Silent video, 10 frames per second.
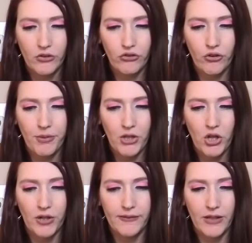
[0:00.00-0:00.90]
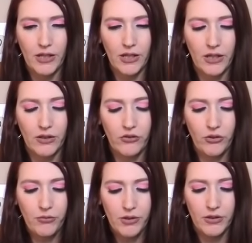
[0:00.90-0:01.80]
Show me the cards I need
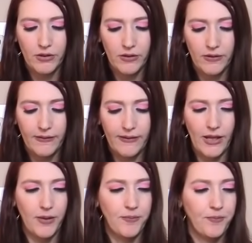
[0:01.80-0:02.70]
to see.